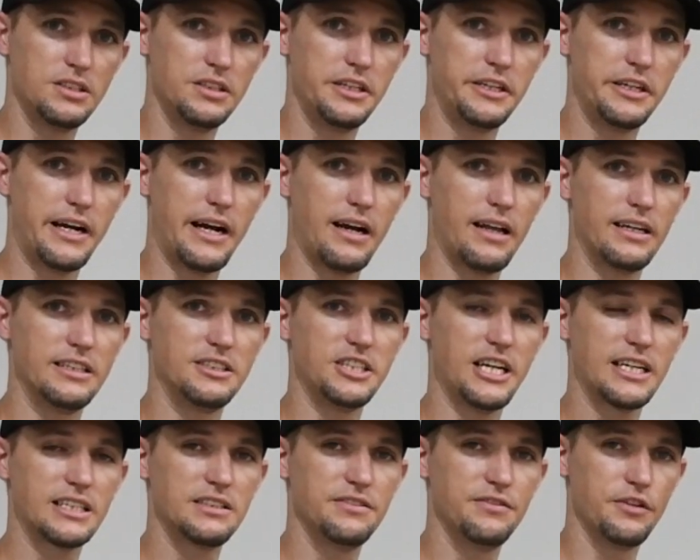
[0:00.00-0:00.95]
here out of
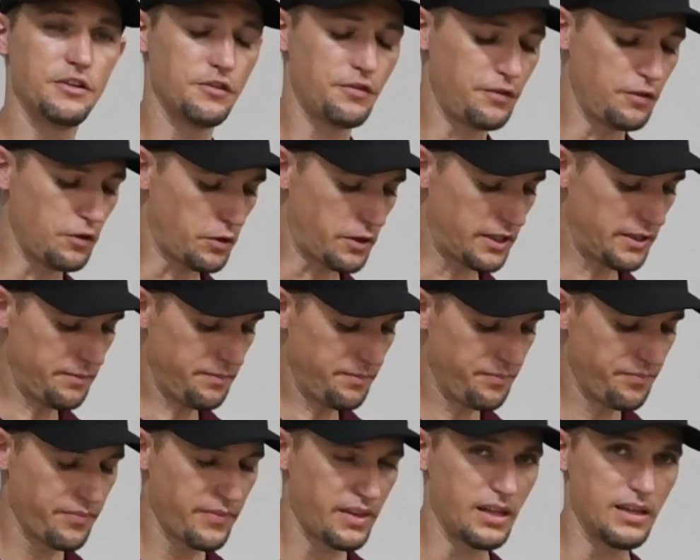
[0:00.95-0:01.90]
Jacksonville, Florida.
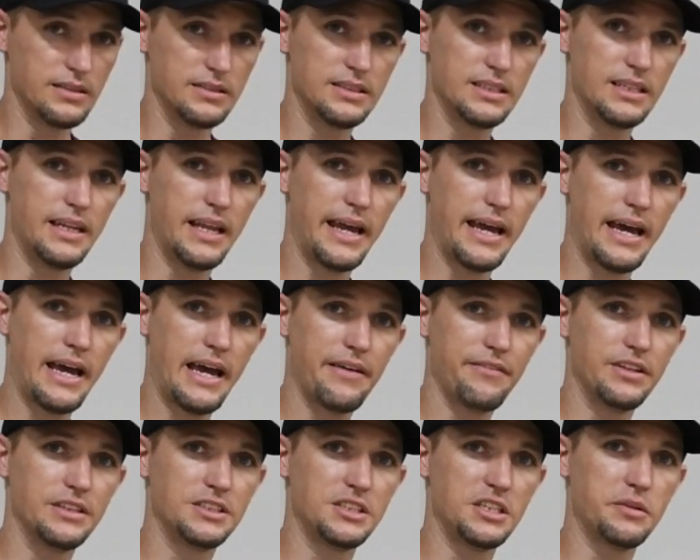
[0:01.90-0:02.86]
And today I have
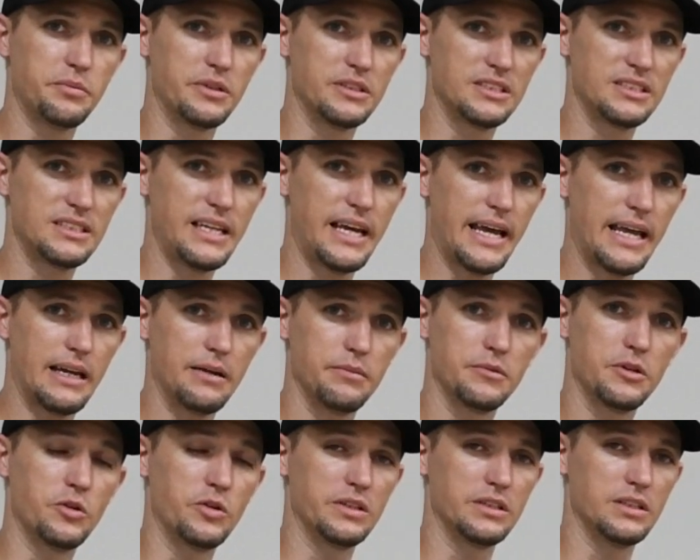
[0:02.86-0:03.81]
the Thermostat. I'm
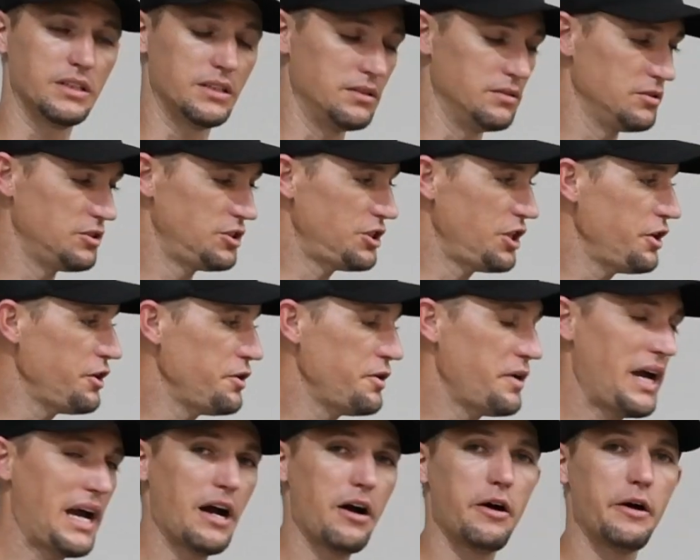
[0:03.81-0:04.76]
going to show you
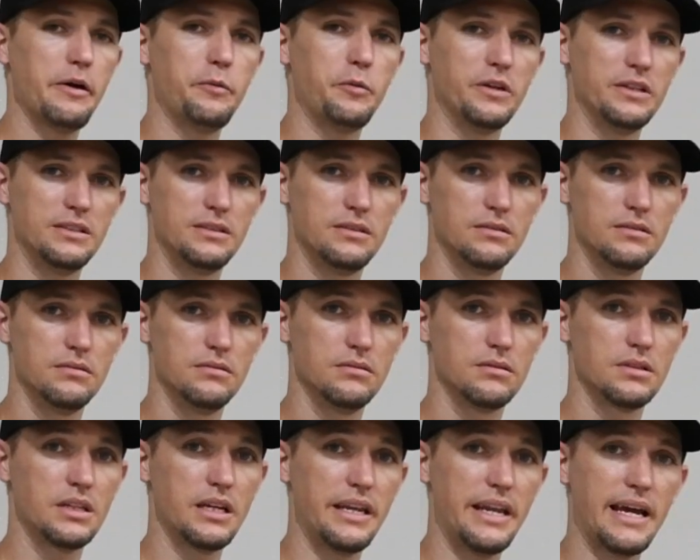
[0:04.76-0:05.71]
how I would
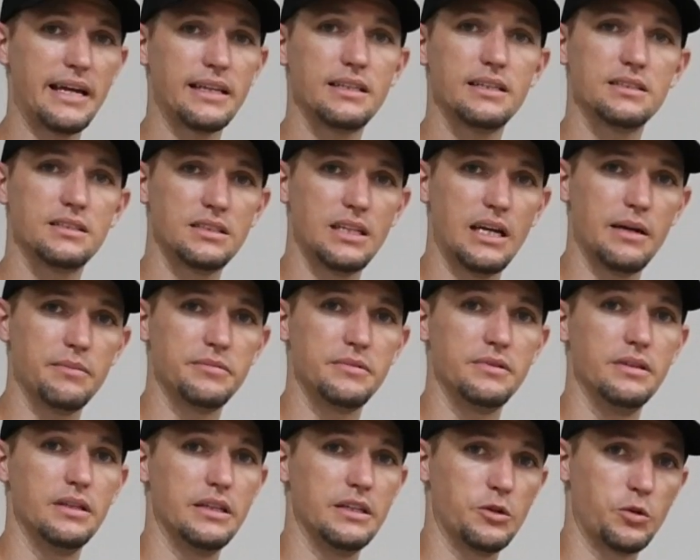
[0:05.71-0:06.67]
connect this up
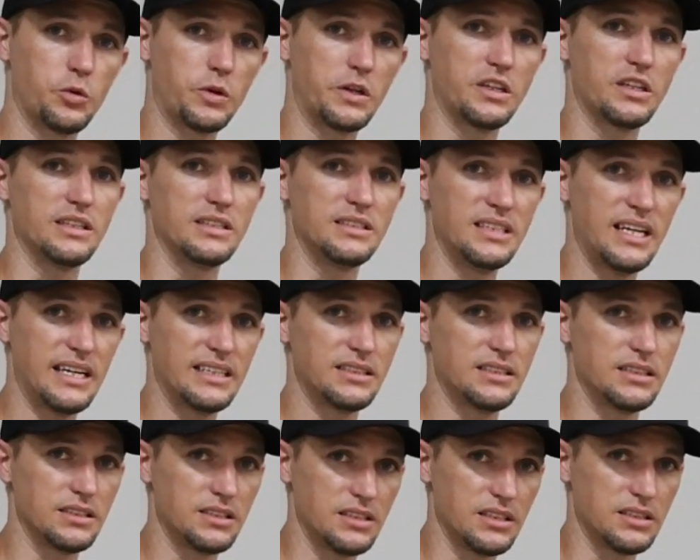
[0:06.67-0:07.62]
in order to
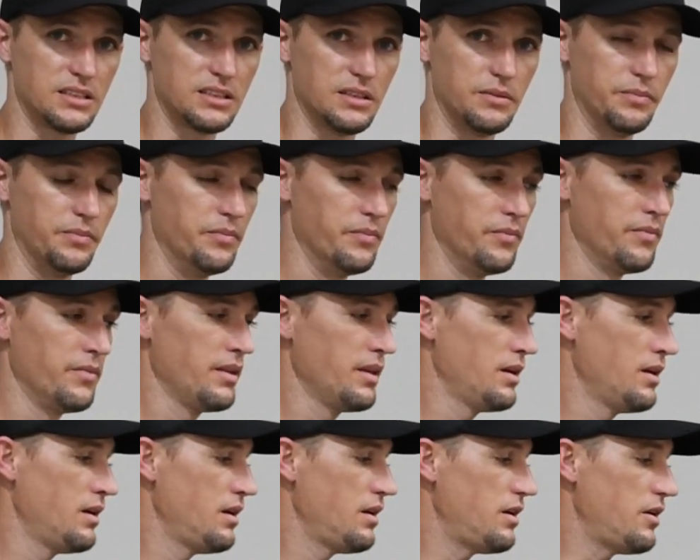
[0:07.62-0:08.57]
test the system.
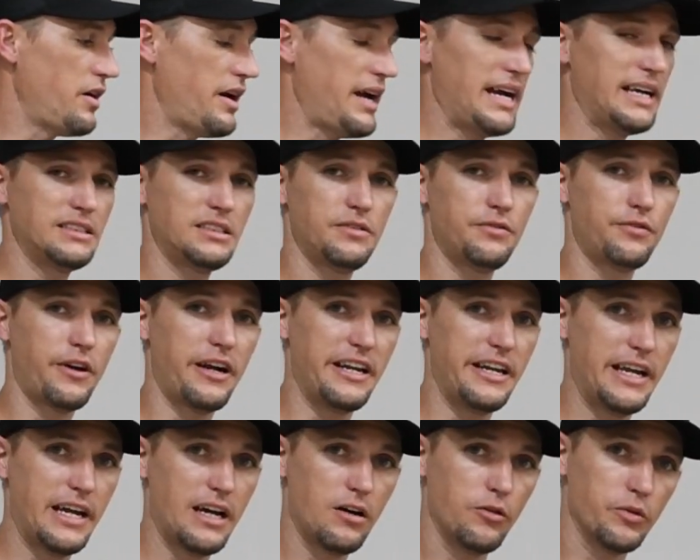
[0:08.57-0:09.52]
As of right
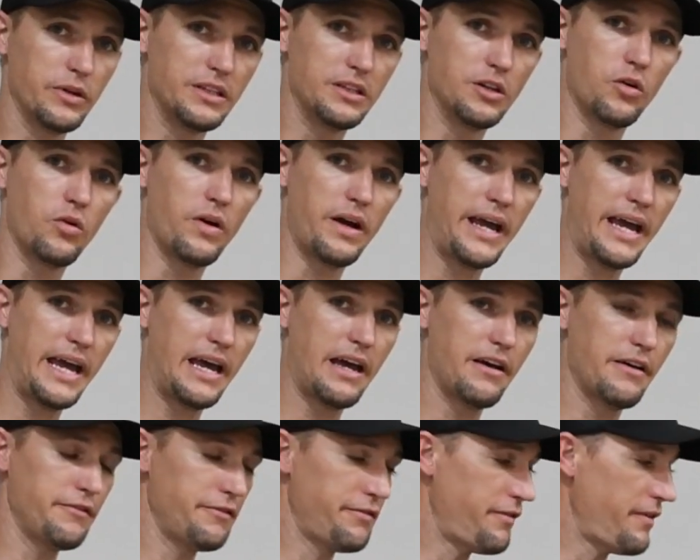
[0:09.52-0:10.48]
now, we don't
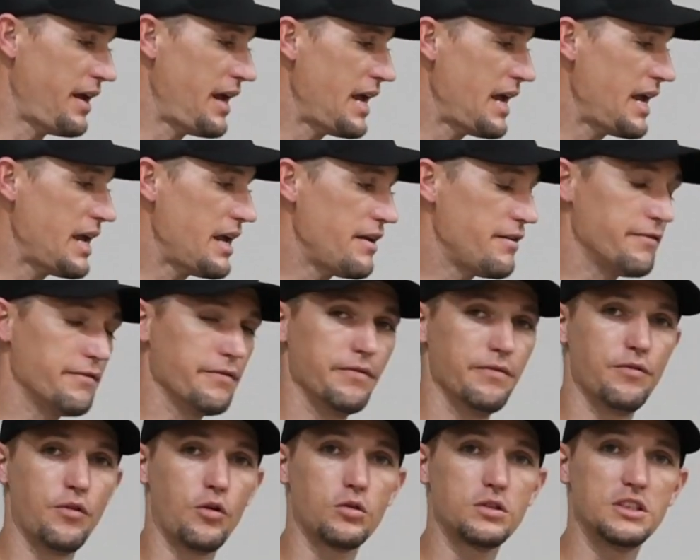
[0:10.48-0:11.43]
have a
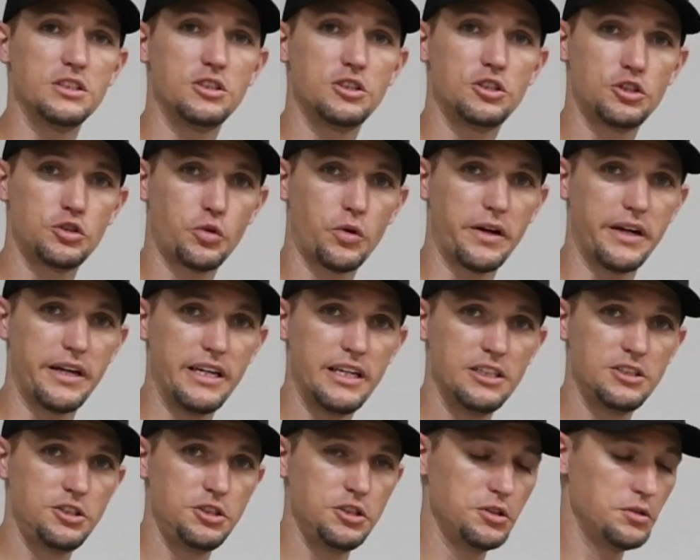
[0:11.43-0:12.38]
voltage short
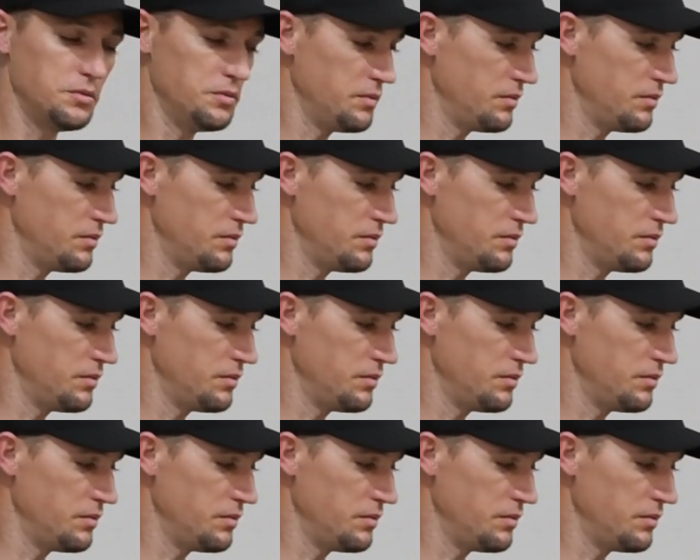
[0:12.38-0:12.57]
issue,